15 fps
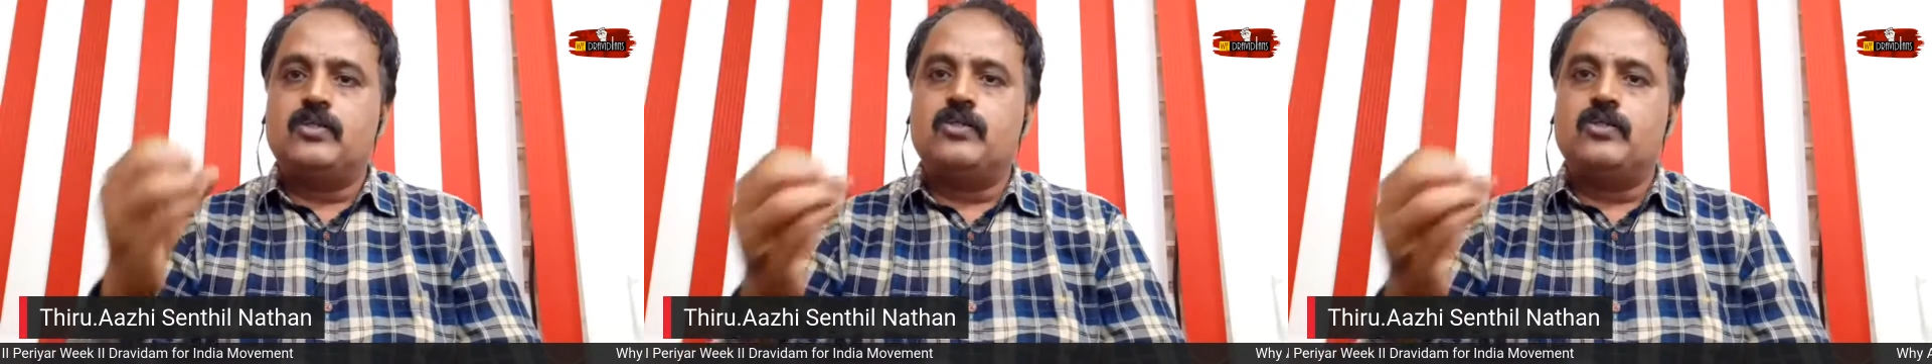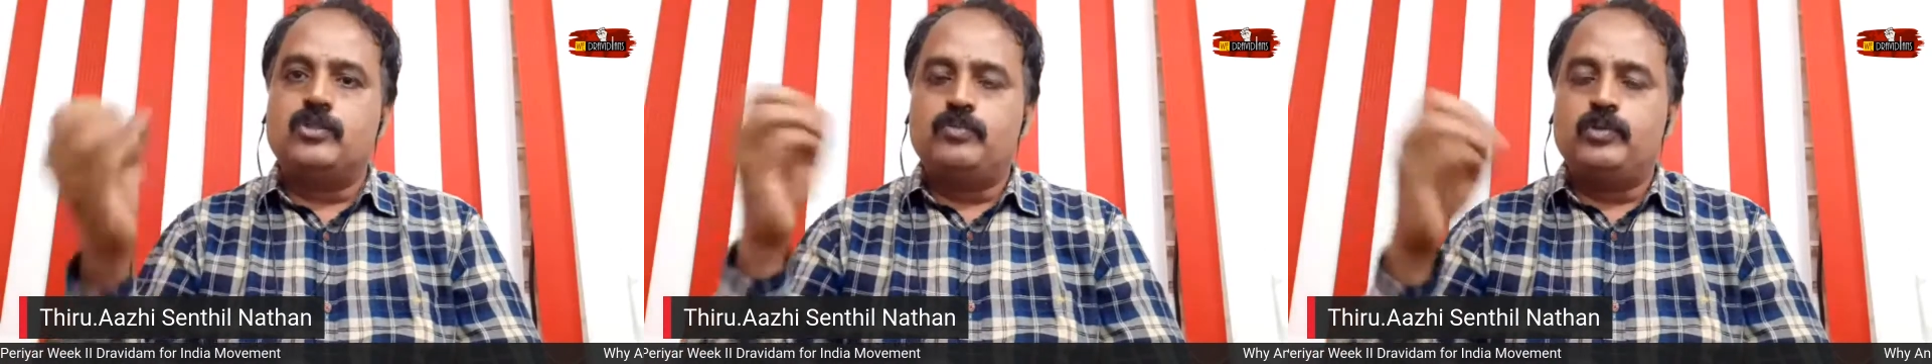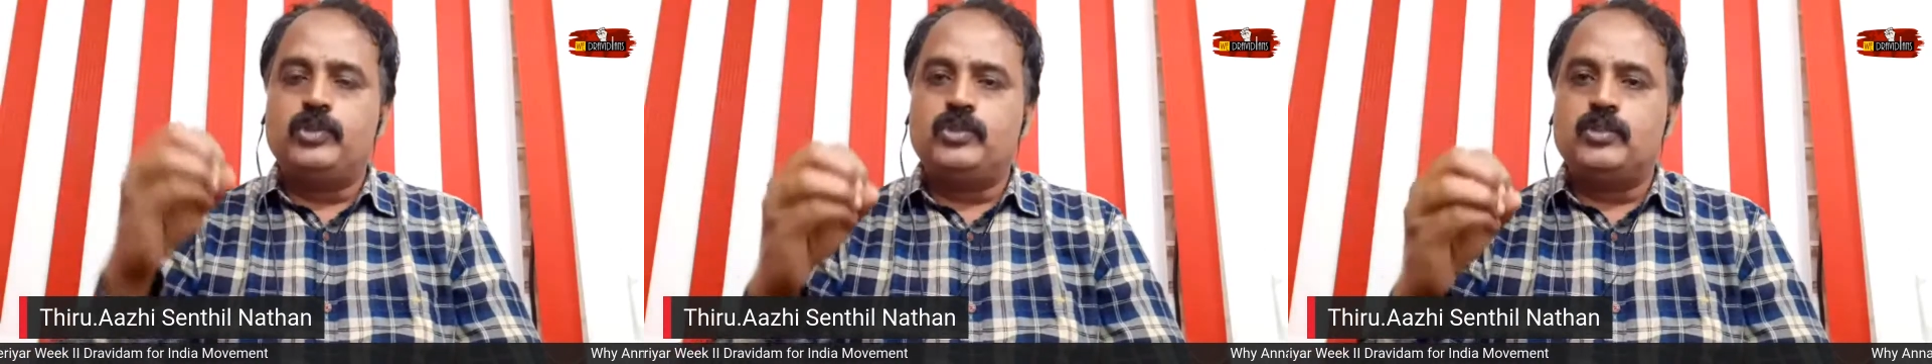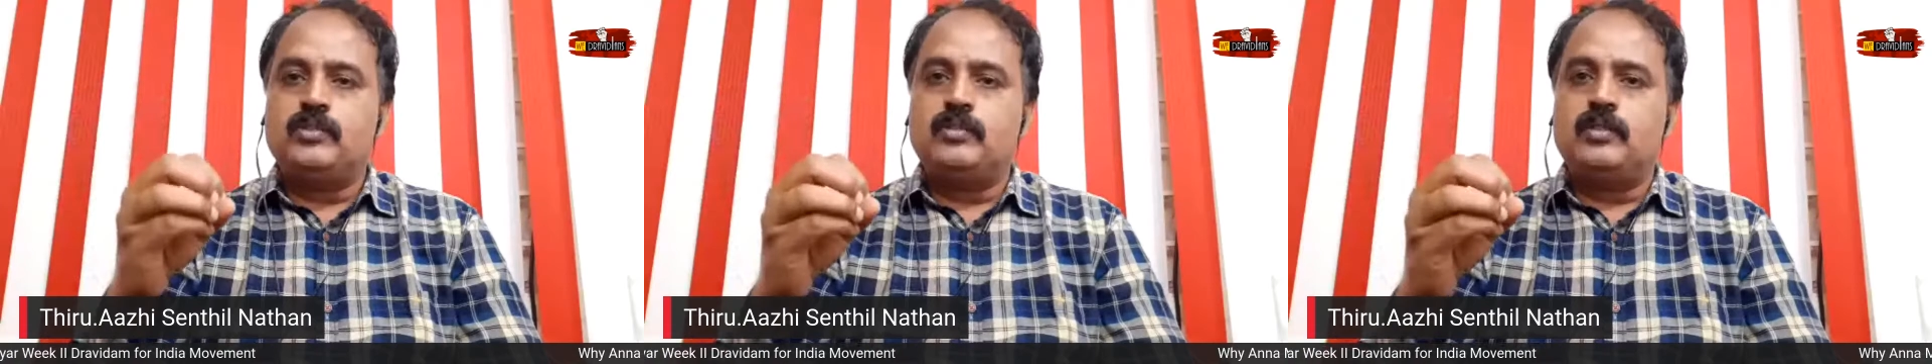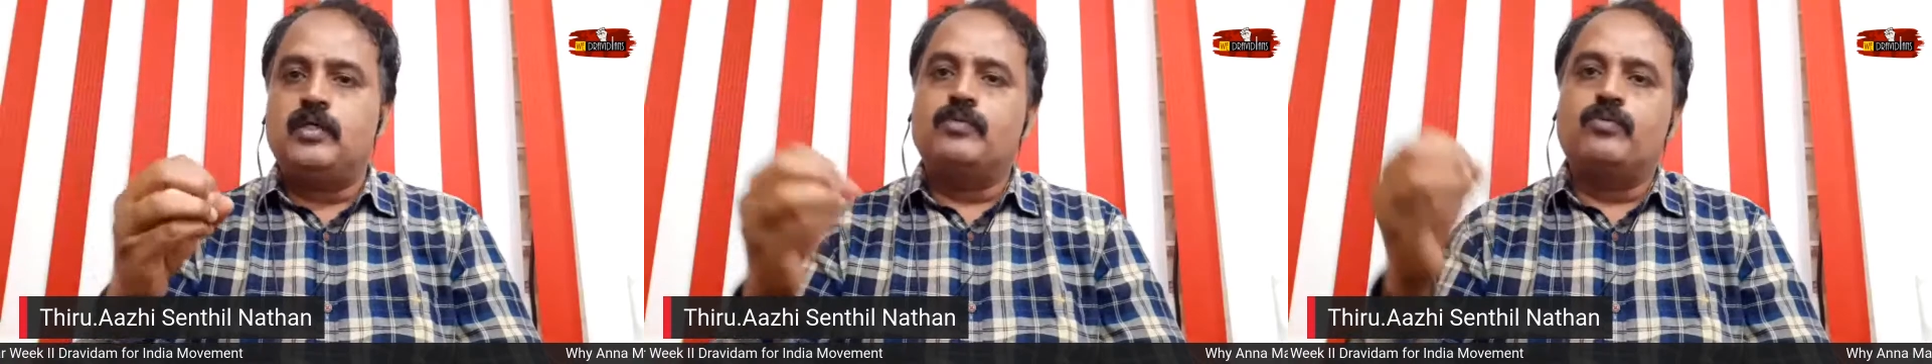
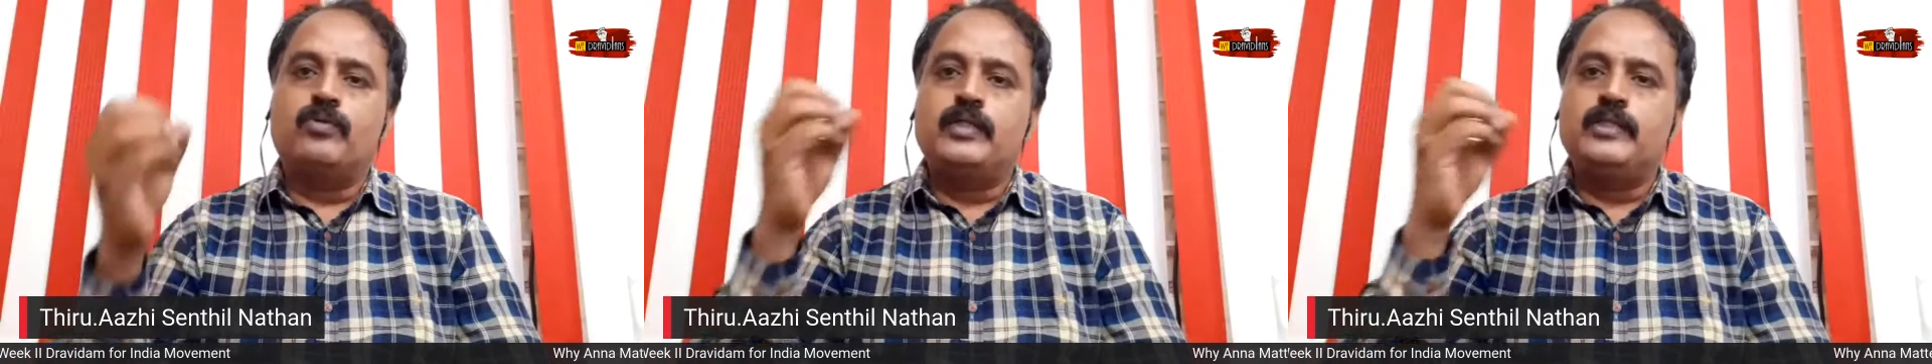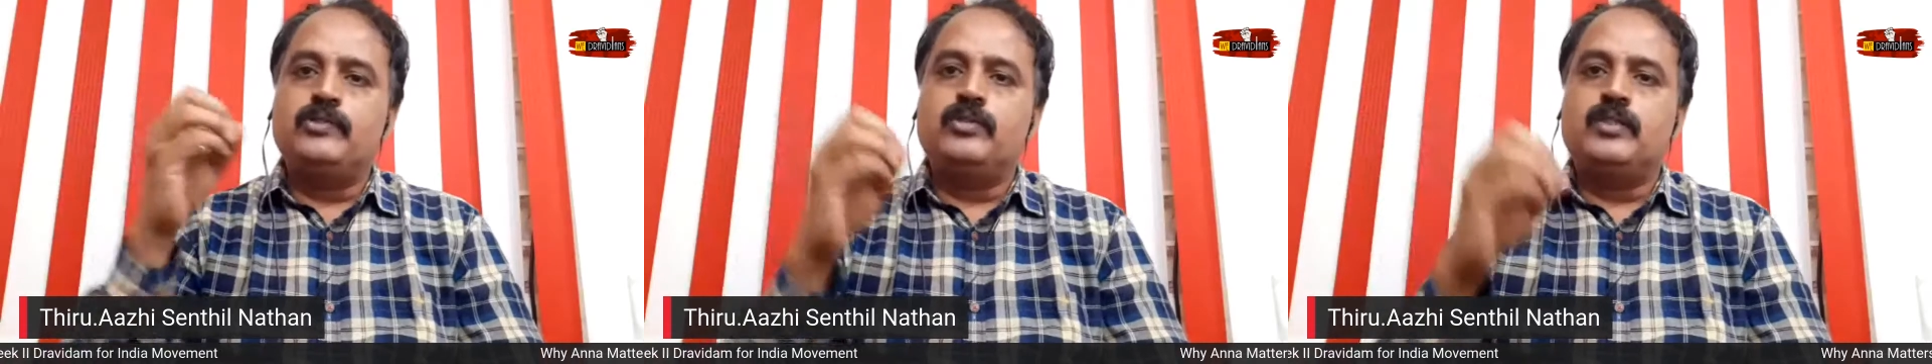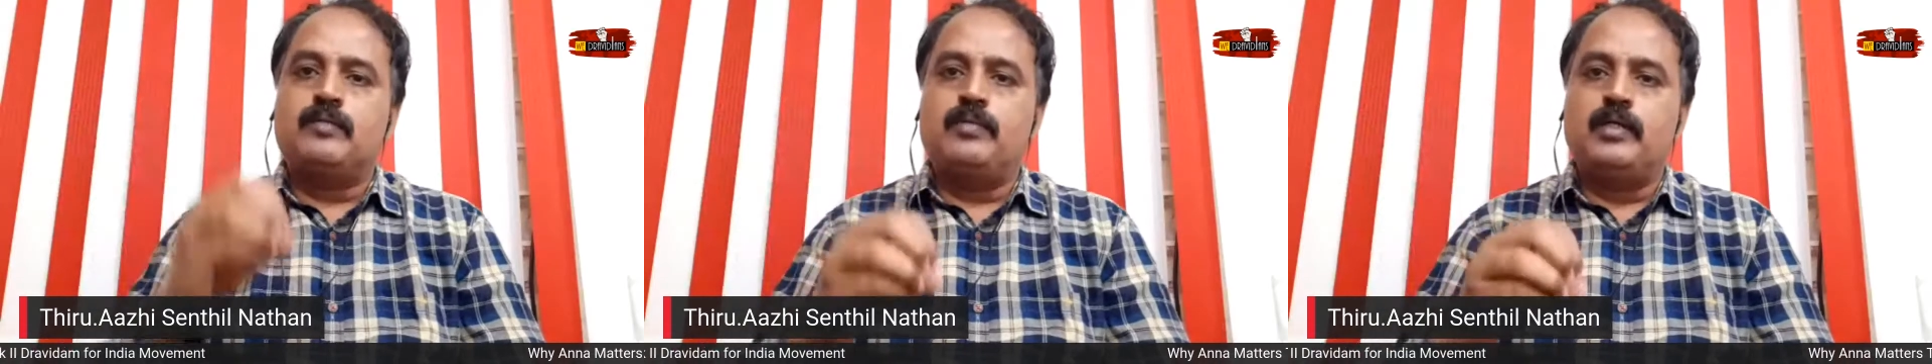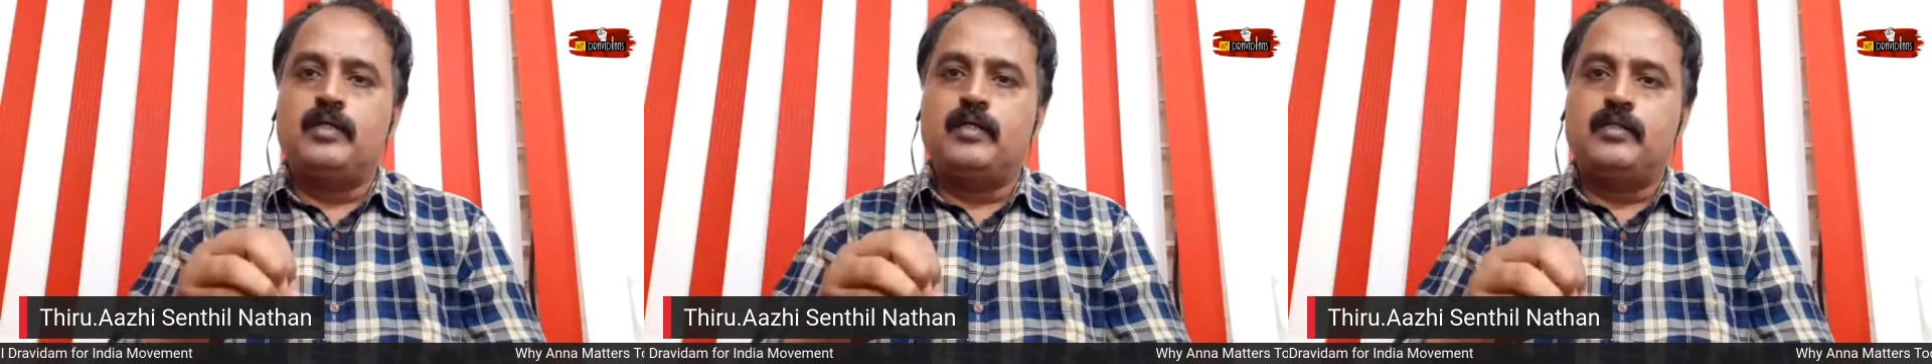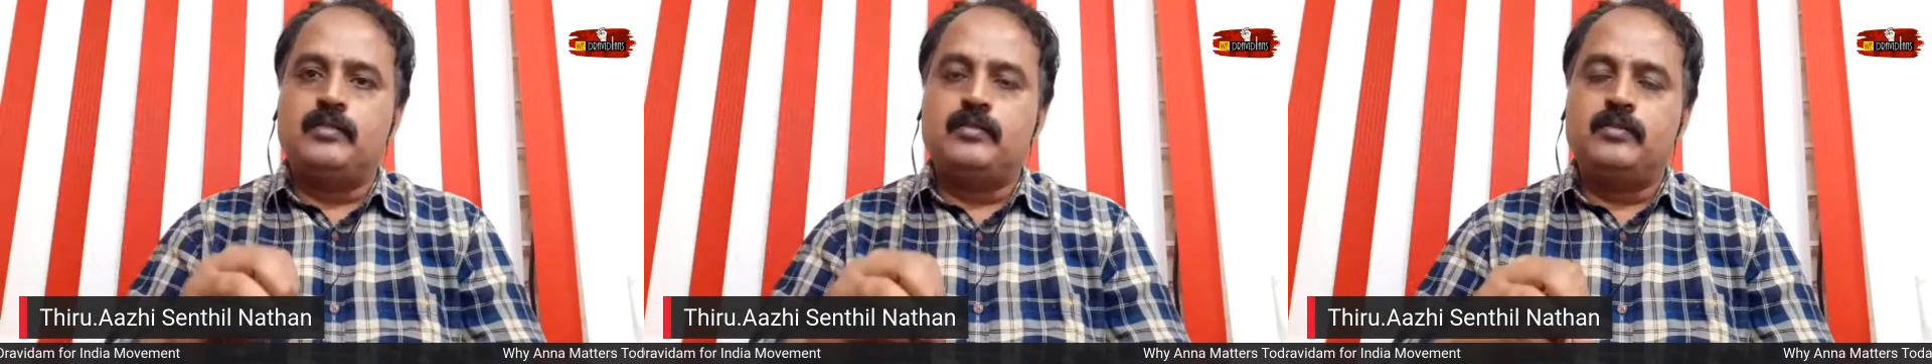contribution not only to Tamil
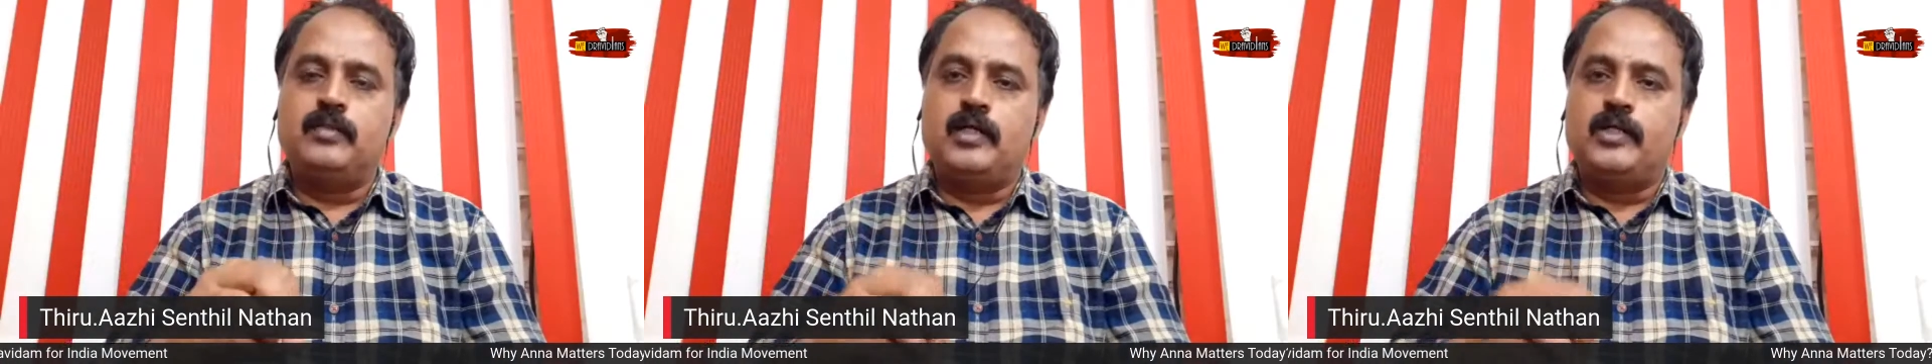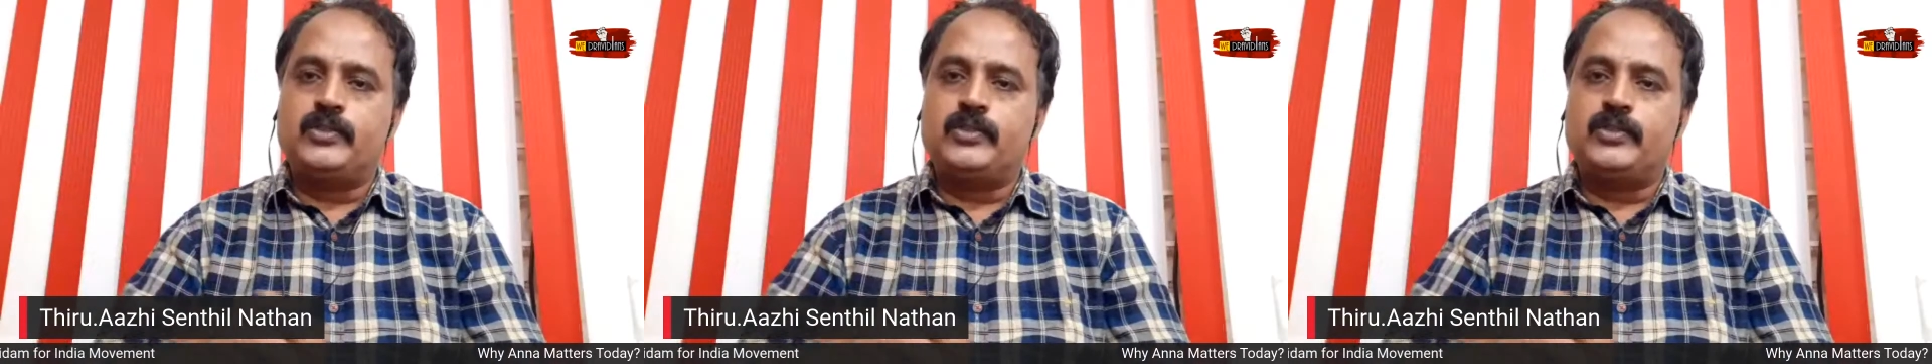Nadu,